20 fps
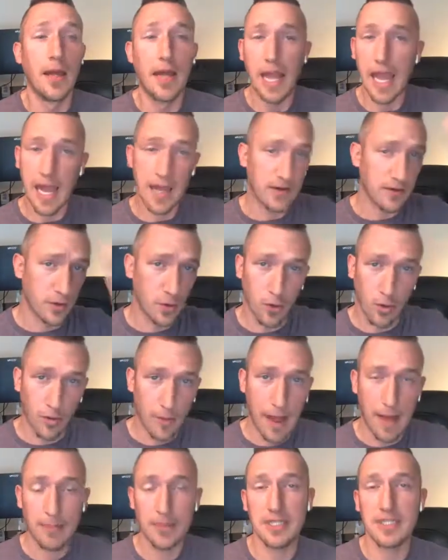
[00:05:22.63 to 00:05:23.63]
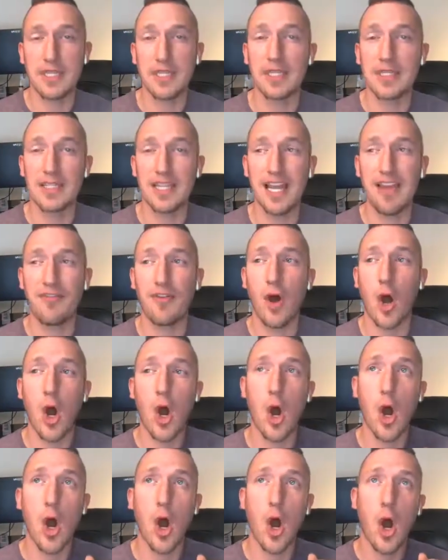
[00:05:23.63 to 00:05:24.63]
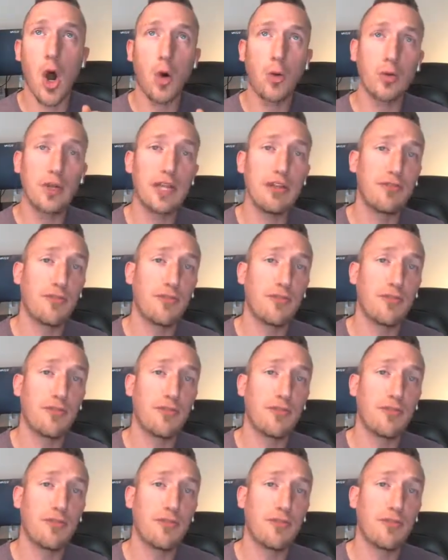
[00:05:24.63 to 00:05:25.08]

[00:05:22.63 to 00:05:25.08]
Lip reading: and Google Map listings, if only